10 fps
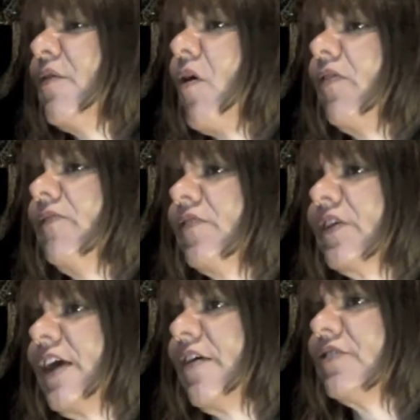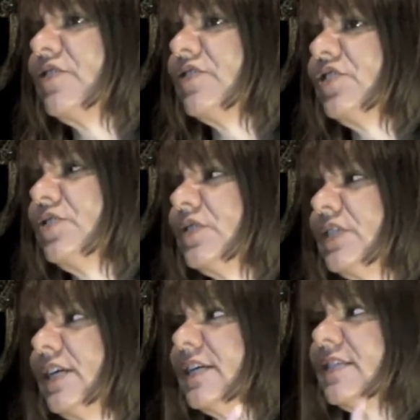now all of your characters. You
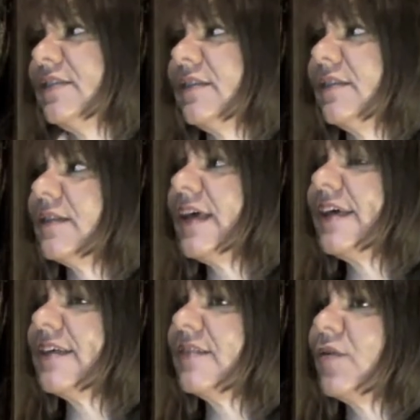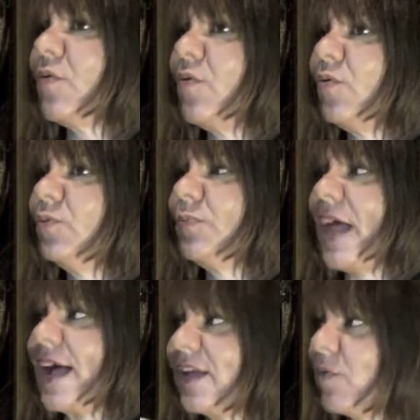stick to like the old
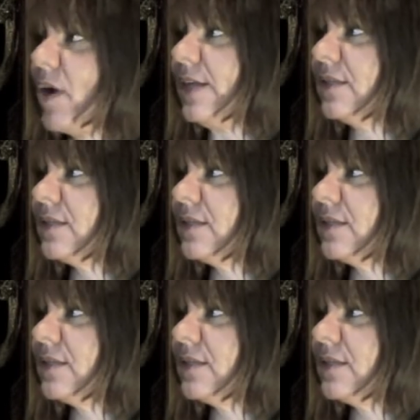black and white.